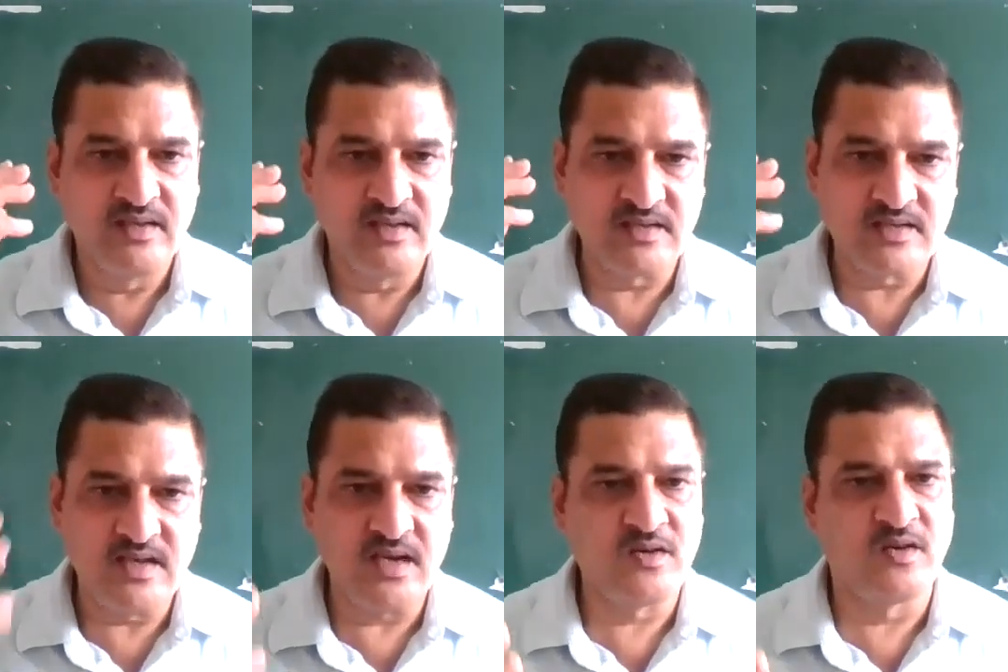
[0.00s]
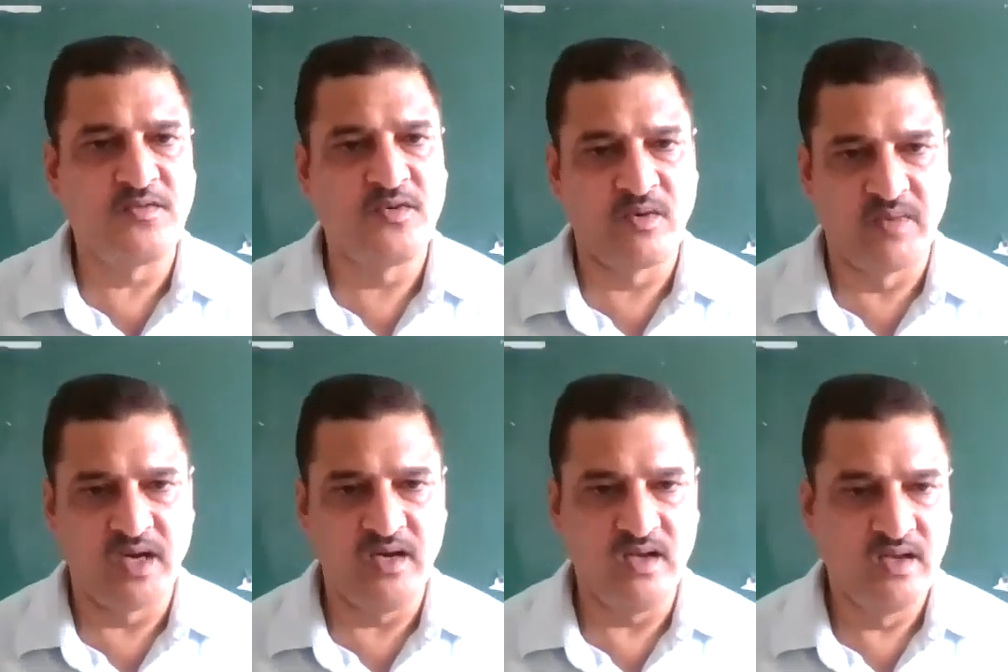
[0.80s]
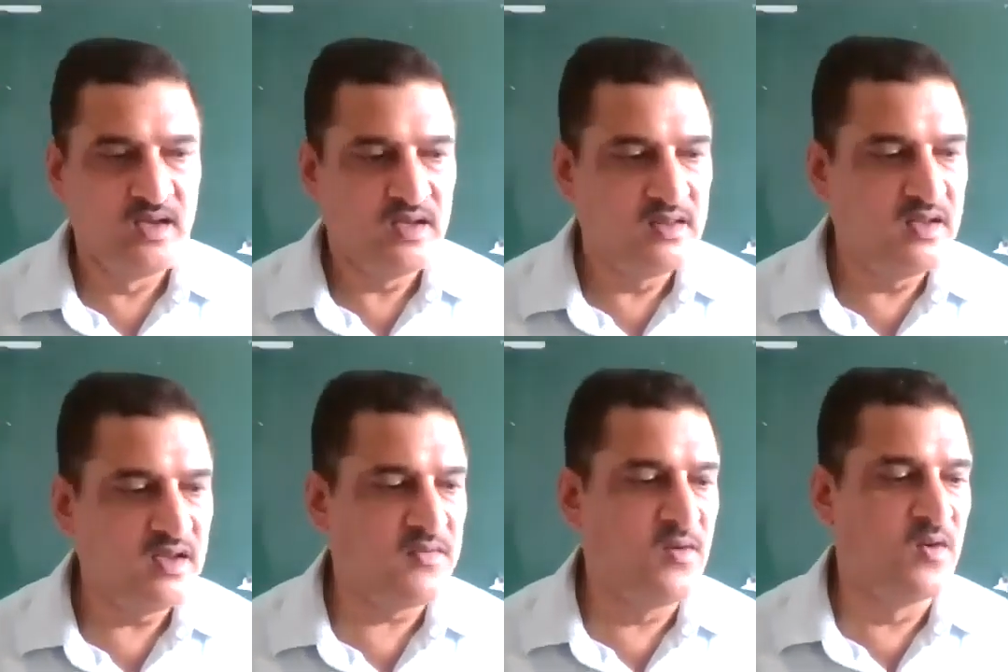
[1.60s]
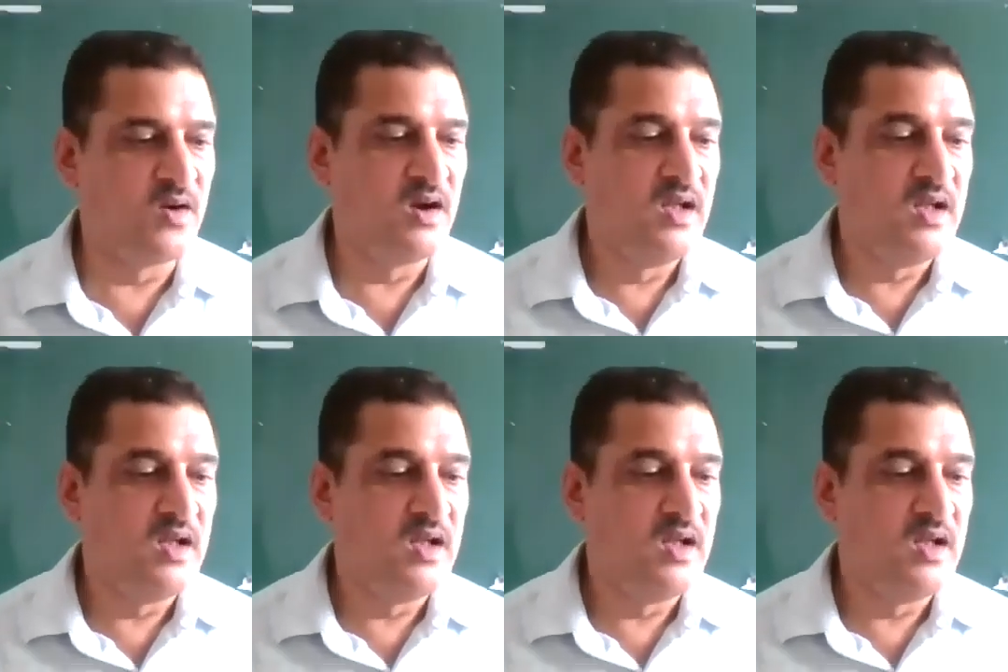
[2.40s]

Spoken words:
the state of your mind. Therefore,